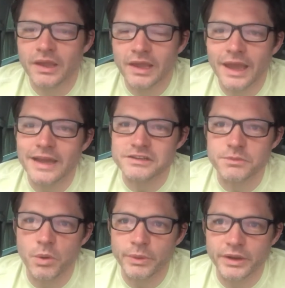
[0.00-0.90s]
Actually,
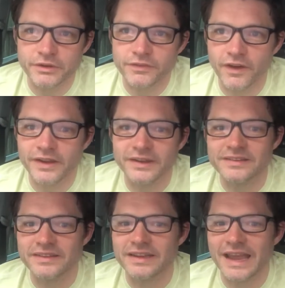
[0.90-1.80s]
what we're going to find
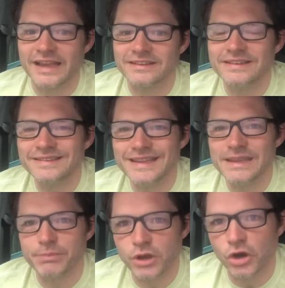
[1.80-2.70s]
is that it has a
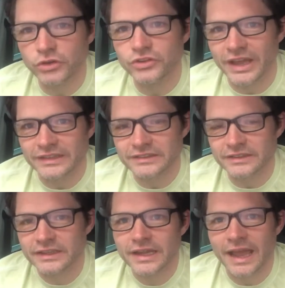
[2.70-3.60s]
deep context
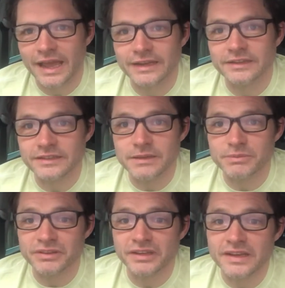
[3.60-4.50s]
and deep
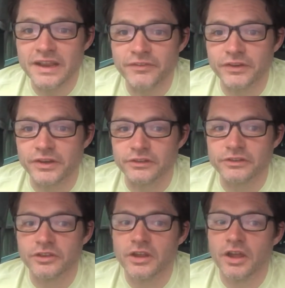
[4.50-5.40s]

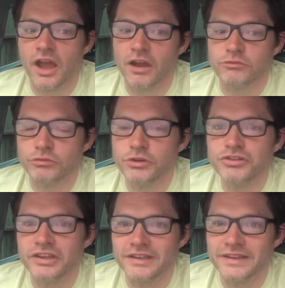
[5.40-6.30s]
significance
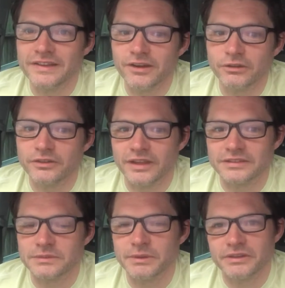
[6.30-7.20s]
rooted in the Old
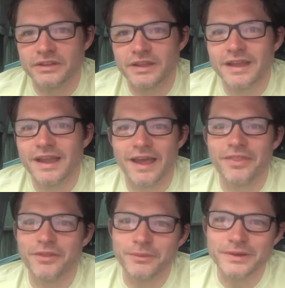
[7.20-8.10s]
Testament
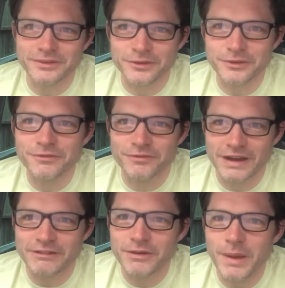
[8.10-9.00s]
that we do
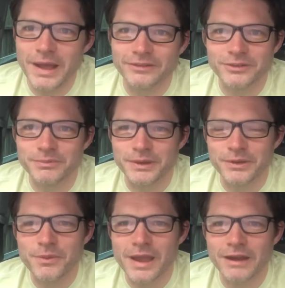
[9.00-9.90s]
very well to be
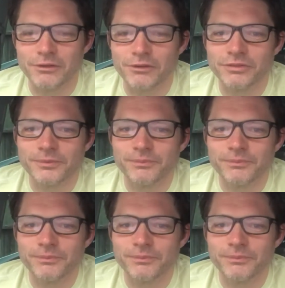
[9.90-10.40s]
aware of.